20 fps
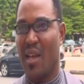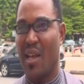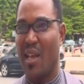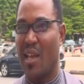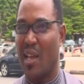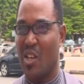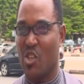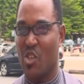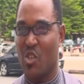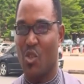I
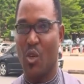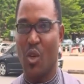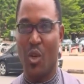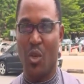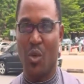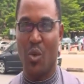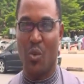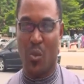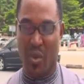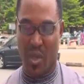
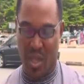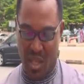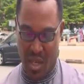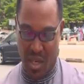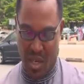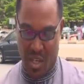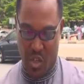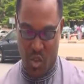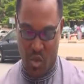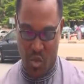assure you,
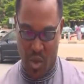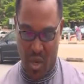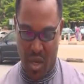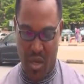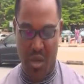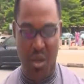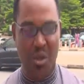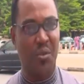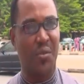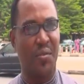within the
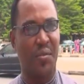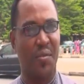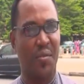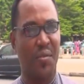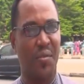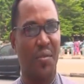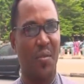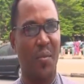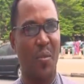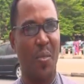trend of
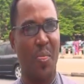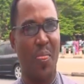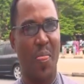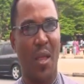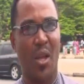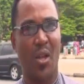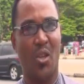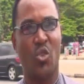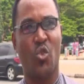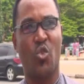
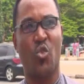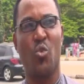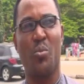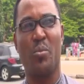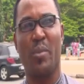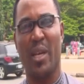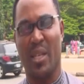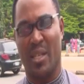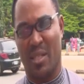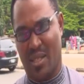2
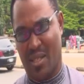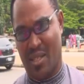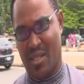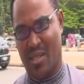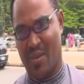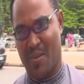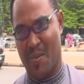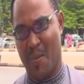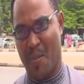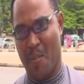
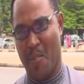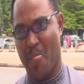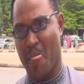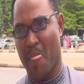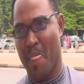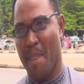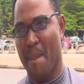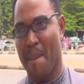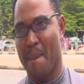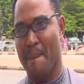months,
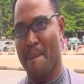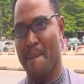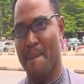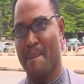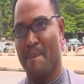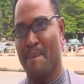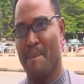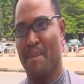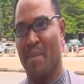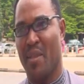
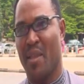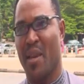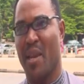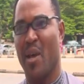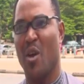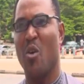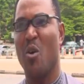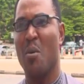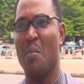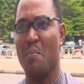there
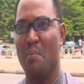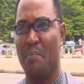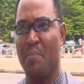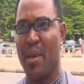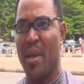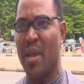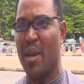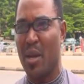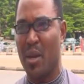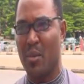are
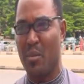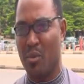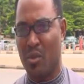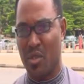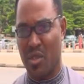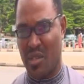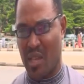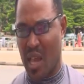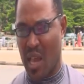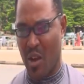
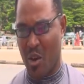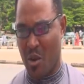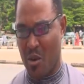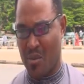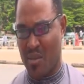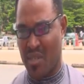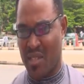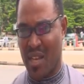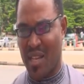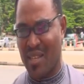unbearable
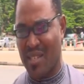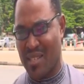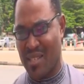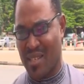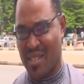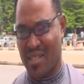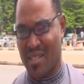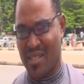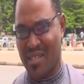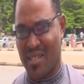
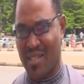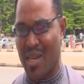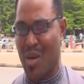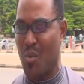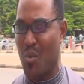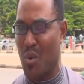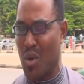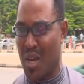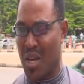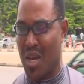circumstances
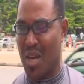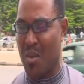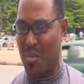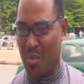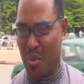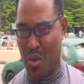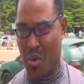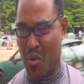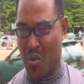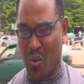that will
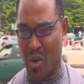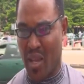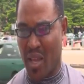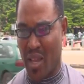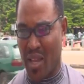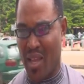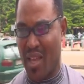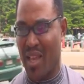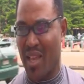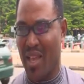come your way.